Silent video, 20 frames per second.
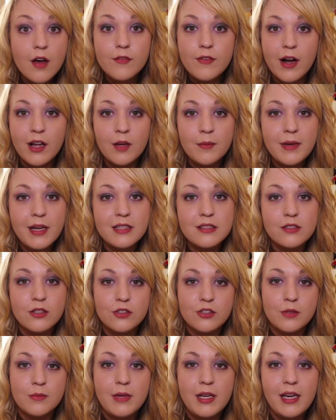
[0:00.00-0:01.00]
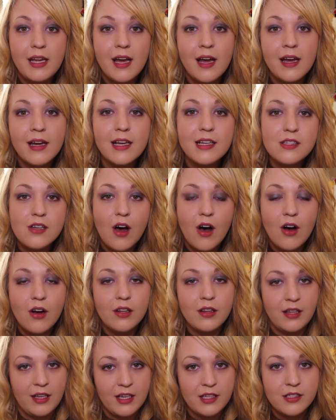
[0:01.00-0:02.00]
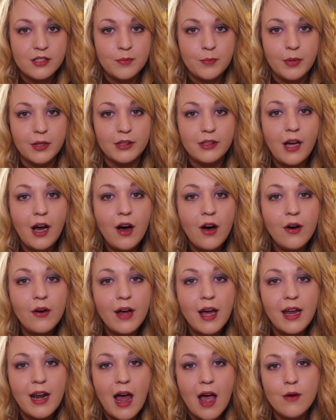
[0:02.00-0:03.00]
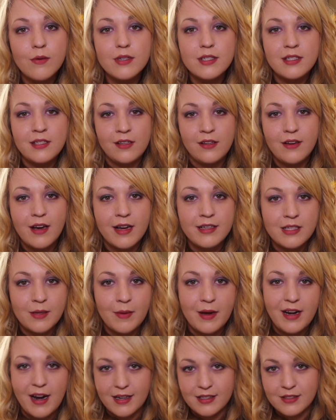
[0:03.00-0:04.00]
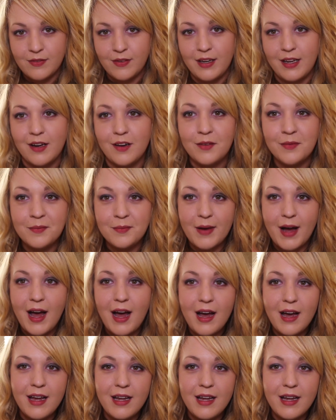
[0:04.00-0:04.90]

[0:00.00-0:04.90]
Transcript: Follow me on social media. It's all linked below, and I will see you guys in my next video. Bye!